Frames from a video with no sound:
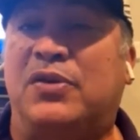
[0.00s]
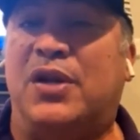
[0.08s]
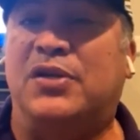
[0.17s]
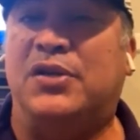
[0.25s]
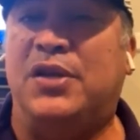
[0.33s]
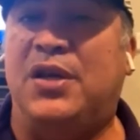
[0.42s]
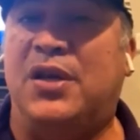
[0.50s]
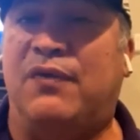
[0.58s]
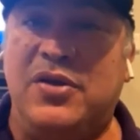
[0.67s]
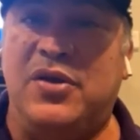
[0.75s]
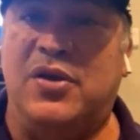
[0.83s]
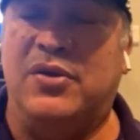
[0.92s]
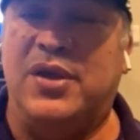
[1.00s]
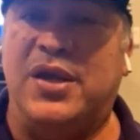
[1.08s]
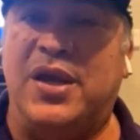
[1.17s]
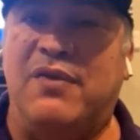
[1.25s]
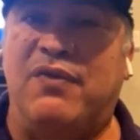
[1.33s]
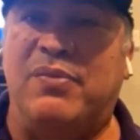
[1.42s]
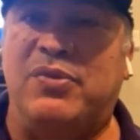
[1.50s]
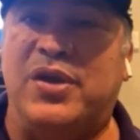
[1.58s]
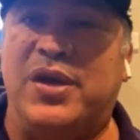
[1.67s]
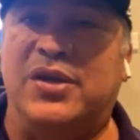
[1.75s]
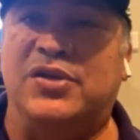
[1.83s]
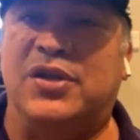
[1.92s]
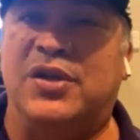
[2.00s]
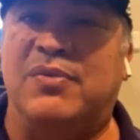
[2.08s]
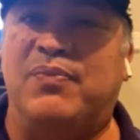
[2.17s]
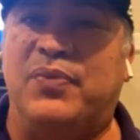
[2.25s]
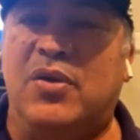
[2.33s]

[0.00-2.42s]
Let's see if, you know, they give him to Islam,